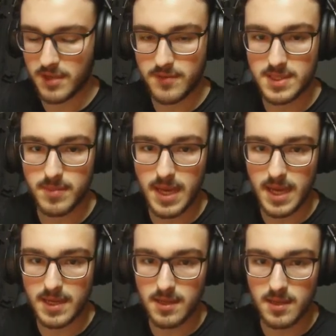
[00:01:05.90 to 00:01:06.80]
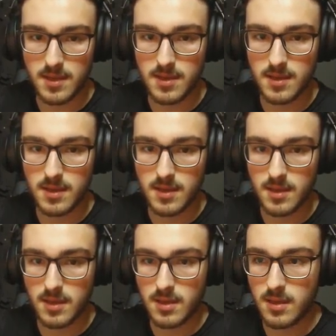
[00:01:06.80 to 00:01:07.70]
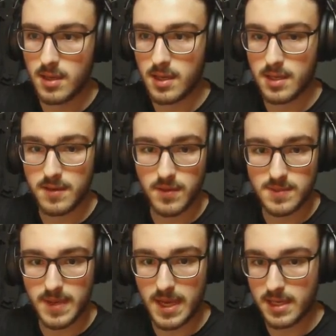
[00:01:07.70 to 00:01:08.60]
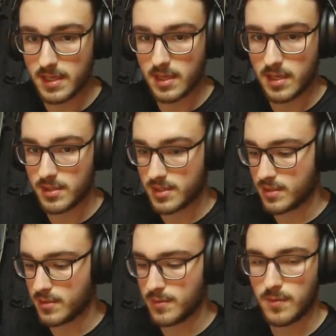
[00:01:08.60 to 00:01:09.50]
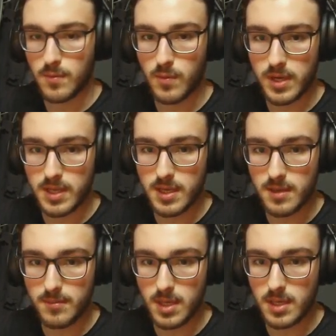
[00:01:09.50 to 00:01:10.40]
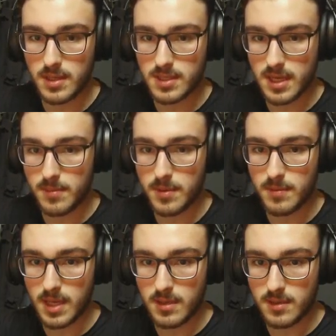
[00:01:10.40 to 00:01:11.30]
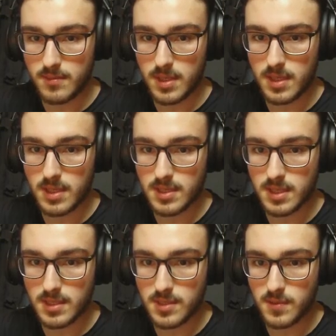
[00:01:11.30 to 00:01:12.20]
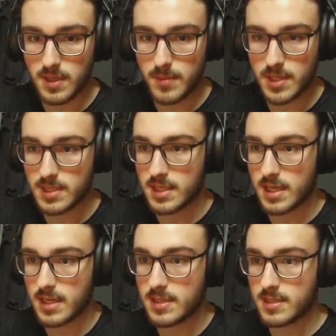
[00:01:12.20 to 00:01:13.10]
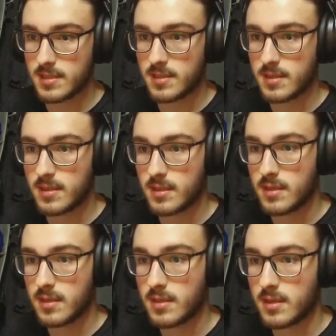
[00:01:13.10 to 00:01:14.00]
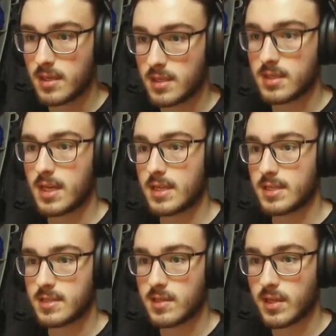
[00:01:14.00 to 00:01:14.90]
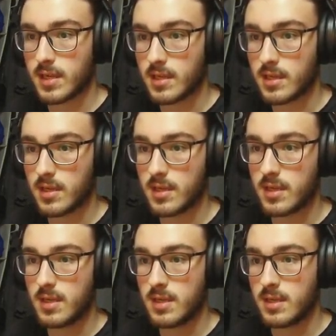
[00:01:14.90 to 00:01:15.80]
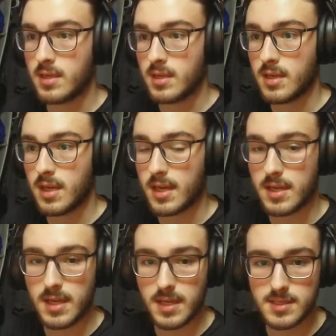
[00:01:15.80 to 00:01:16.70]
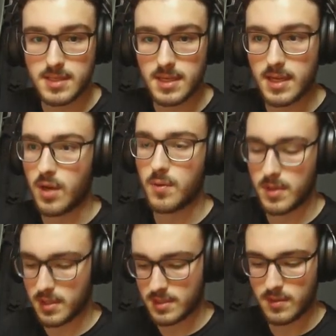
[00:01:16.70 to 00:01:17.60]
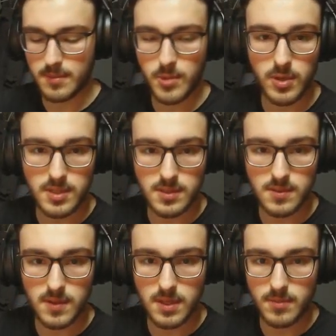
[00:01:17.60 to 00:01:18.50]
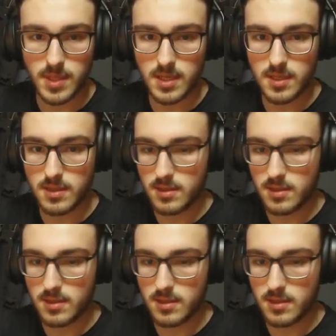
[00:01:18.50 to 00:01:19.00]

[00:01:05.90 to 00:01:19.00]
it some padding. And for this padding, I'll just do 1 EM on the top and bottom, and 2 EM on the sides. That is looking good. Next, oh, also I'm going to, on the body,